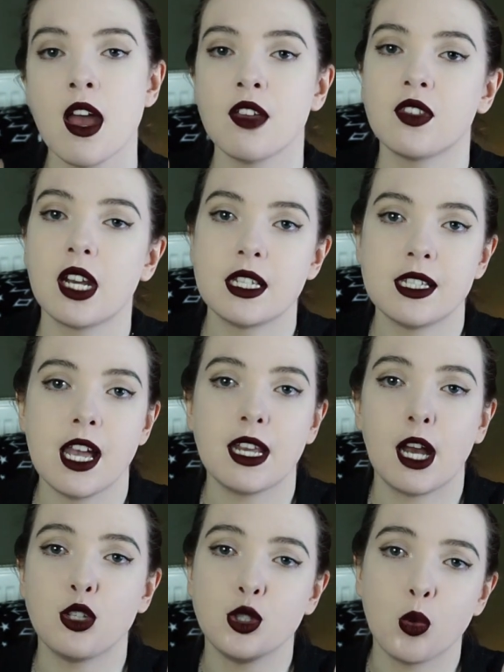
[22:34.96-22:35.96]
that I sit and
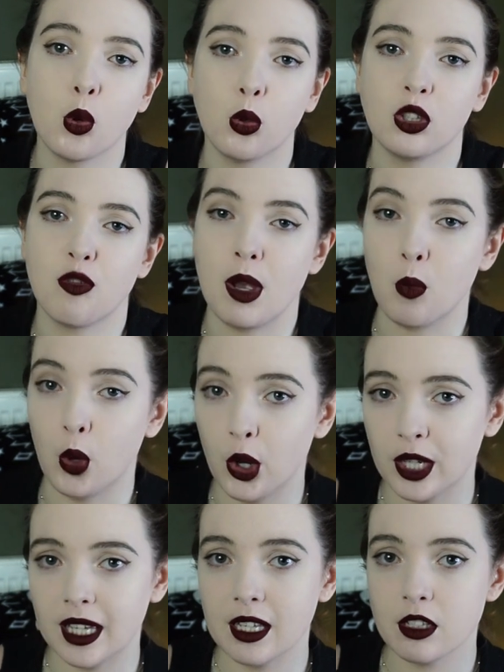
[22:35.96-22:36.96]
I do all of my
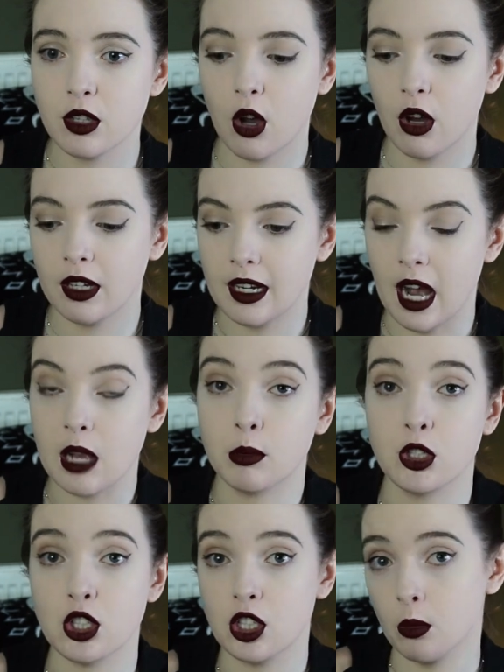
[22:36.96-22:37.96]
workings on, and I will
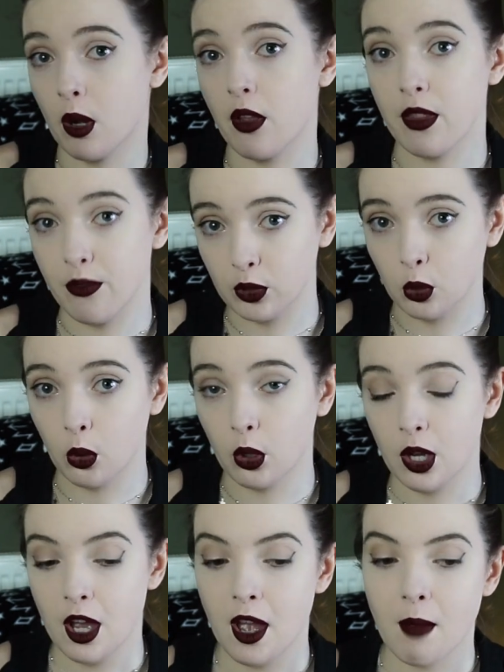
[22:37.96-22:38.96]
just do it on the floor
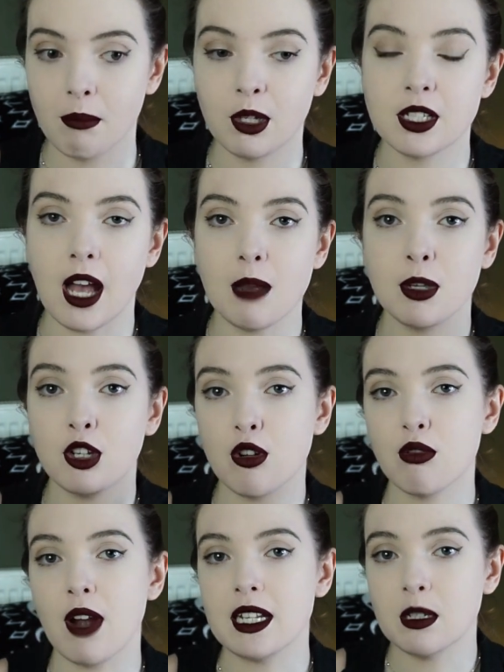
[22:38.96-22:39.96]
because I'm
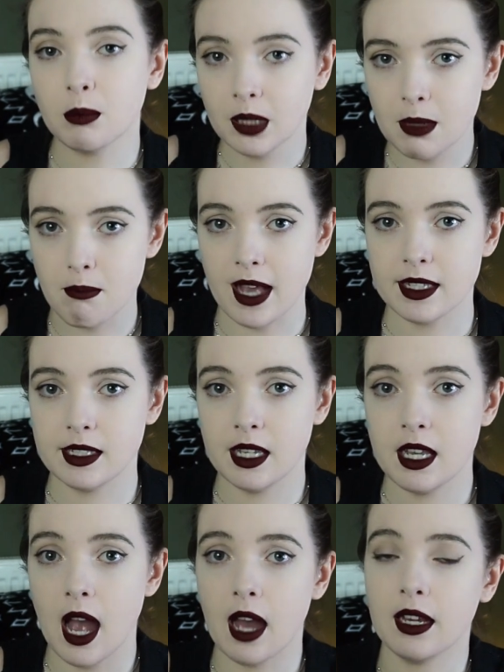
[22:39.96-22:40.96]
incredibly
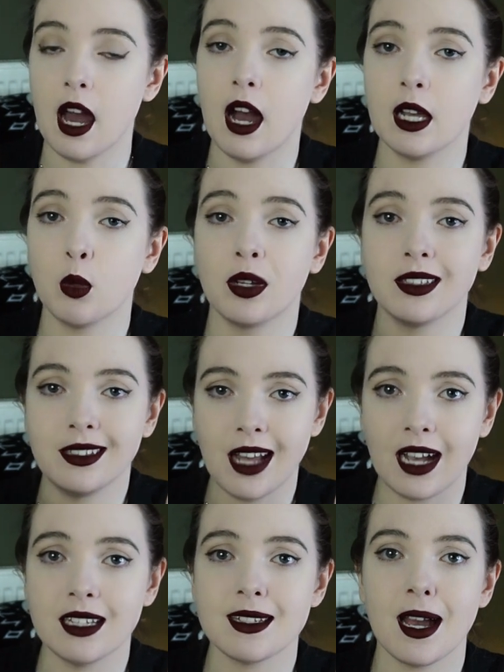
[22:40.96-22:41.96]
messy and I will
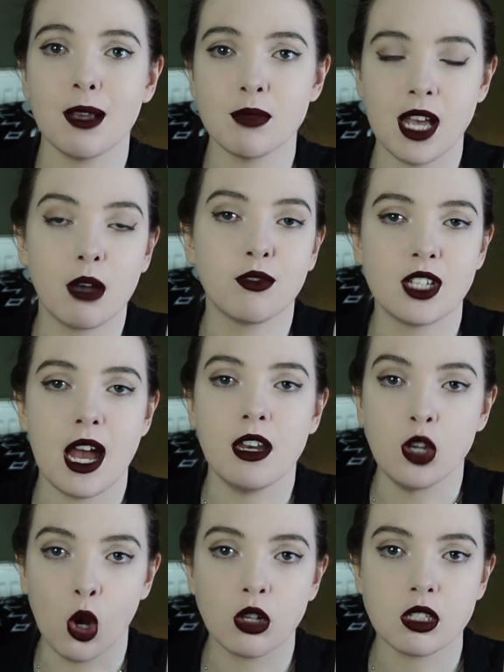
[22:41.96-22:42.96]
nine times out of ten
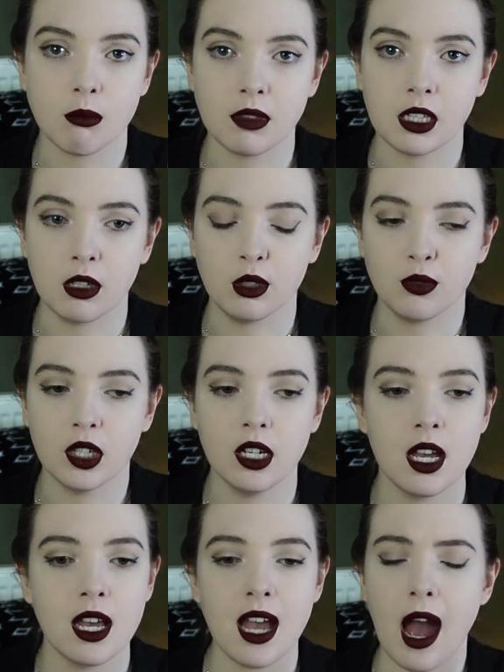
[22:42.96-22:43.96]
knock something over.
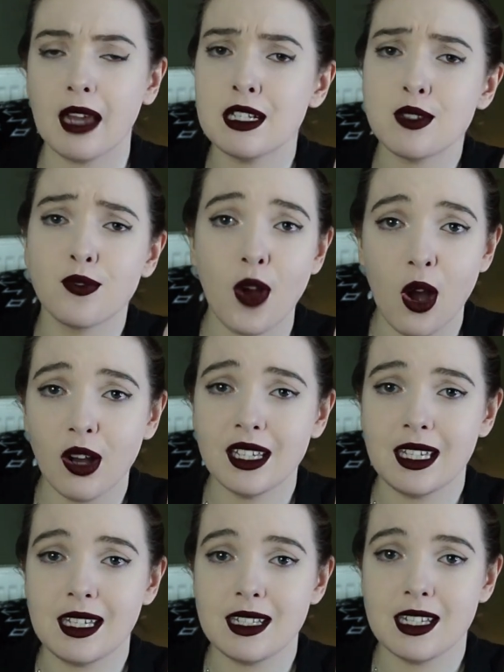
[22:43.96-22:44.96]
And it's far
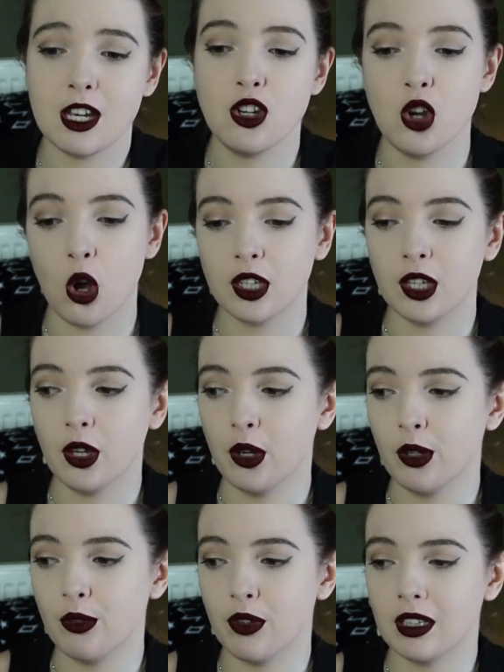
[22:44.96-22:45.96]
easier knocking
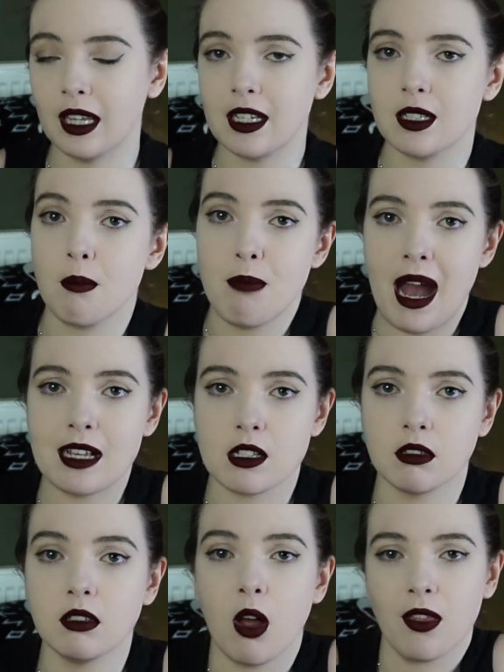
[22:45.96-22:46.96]
over like some
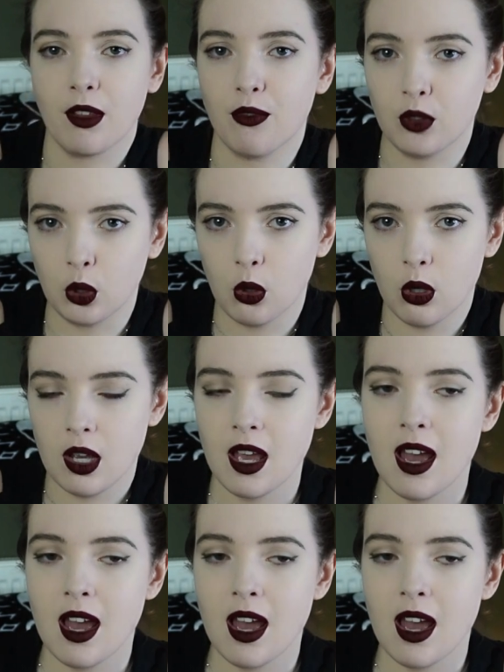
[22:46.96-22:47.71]
basil on the floor